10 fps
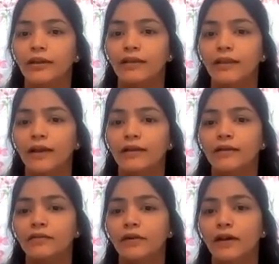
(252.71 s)

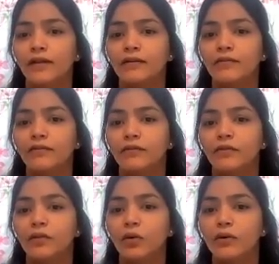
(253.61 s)
neither 5
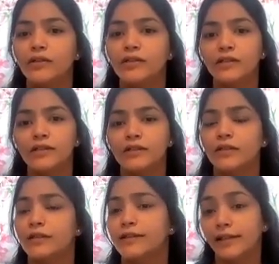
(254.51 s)
nor 6
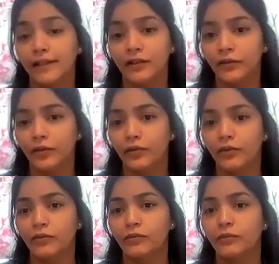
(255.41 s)
in the second
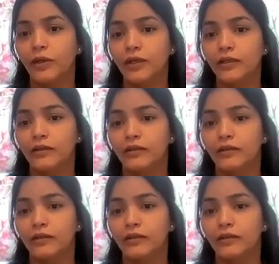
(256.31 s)
throw, but